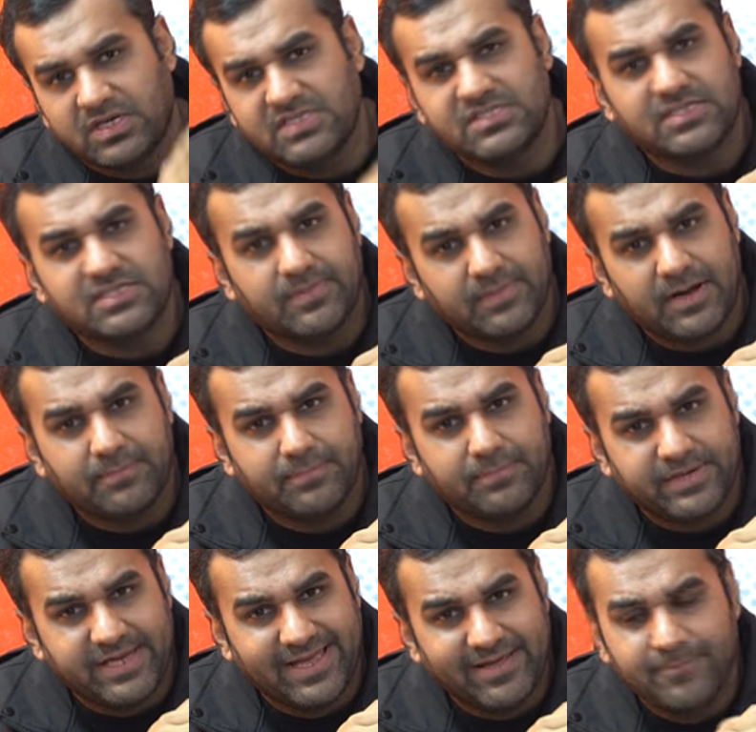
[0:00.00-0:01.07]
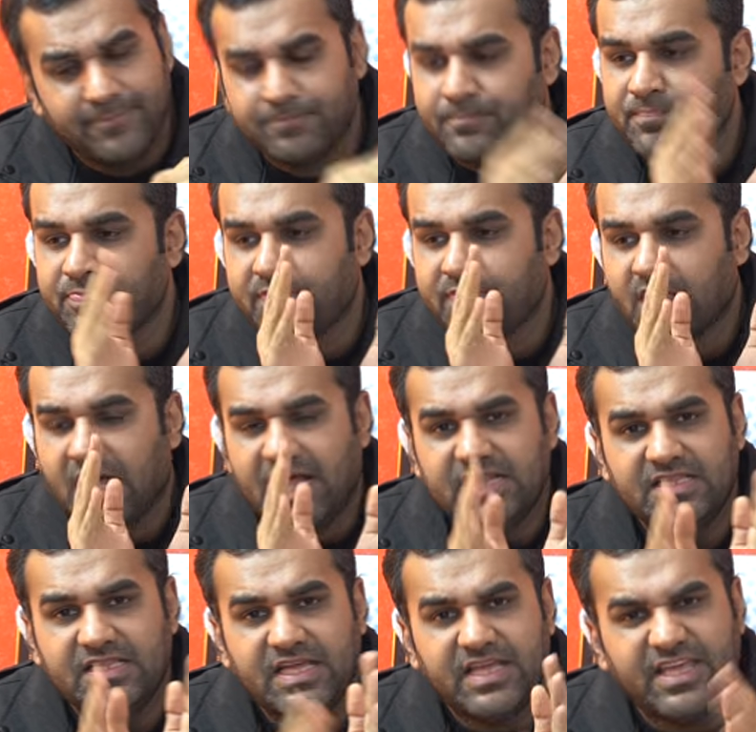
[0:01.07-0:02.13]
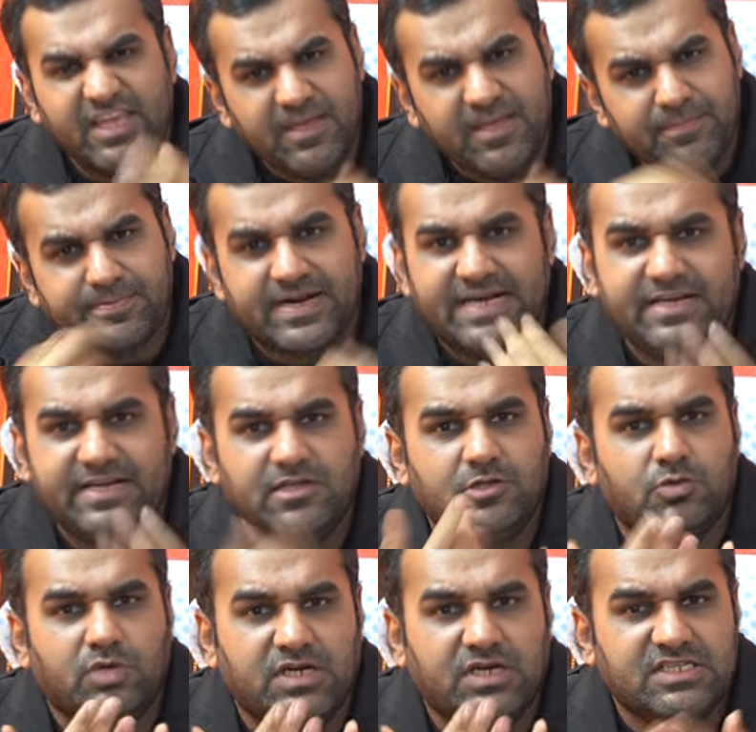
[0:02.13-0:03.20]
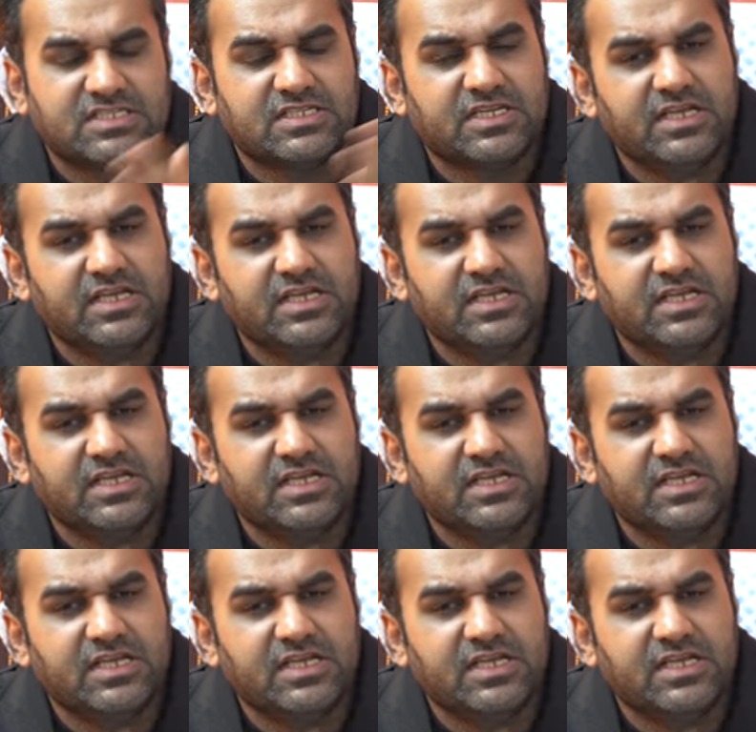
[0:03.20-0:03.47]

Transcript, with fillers: in some company, and they keep writing to us,